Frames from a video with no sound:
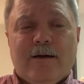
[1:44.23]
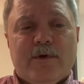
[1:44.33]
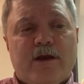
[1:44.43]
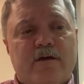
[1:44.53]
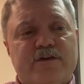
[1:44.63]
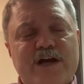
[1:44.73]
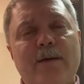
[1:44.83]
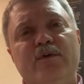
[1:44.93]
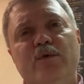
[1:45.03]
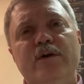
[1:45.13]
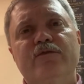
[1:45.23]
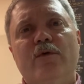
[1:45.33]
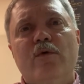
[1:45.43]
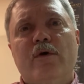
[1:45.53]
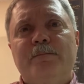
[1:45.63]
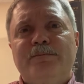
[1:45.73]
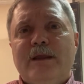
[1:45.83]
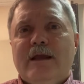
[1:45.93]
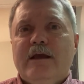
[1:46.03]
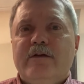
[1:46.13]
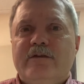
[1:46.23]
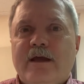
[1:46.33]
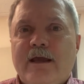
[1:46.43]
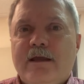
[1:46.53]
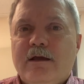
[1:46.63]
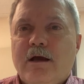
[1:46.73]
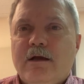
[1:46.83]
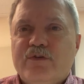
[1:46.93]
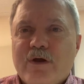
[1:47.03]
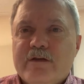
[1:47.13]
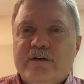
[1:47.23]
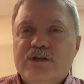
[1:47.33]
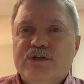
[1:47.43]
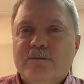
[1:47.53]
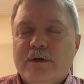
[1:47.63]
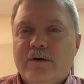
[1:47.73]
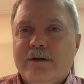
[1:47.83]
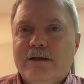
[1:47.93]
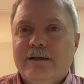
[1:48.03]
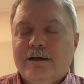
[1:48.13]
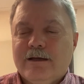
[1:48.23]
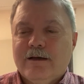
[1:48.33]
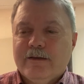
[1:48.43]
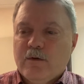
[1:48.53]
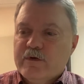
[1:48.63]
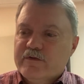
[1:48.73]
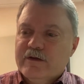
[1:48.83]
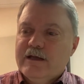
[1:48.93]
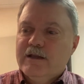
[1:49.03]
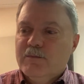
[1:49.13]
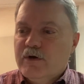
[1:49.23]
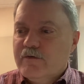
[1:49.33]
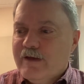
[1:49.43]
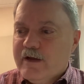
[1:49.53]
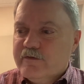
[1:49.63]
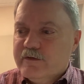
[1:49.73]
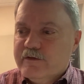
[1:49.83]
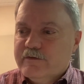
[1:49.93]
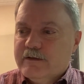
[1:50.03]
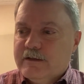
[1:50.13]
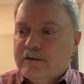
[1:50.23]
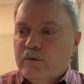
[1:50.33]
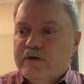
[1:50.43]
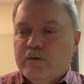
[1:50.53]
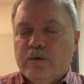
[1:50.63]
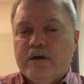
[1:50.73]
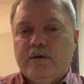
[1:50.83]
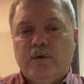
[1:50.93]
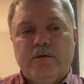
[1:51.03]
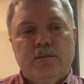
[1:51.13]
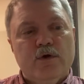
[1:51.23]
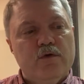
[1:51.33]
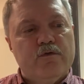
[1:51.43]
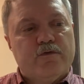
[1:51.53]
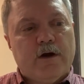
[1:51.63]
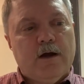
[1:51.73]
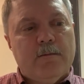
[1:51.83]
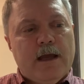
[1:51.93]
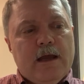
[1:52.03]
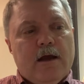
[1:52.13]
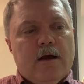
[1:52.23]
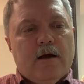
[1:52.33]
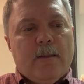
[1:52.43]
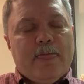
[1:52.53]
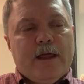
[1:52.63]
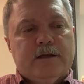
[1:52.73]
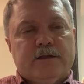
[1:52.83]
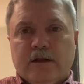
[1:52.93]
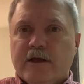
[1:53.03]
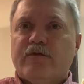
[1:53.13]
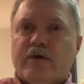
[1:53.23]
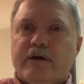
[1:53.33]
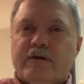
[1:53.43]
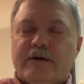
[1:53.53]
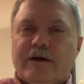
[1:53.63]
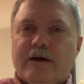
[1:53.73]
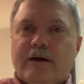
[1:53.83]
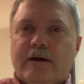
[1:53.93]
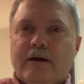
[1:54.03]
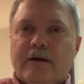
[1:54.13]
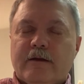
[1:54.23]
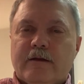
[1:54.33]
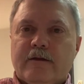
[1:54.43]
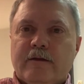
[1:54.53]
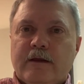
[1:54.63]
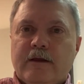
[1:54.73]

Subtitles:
because chapter 24 is a transition period that we see in the book of Exodus. We move from deliverance. And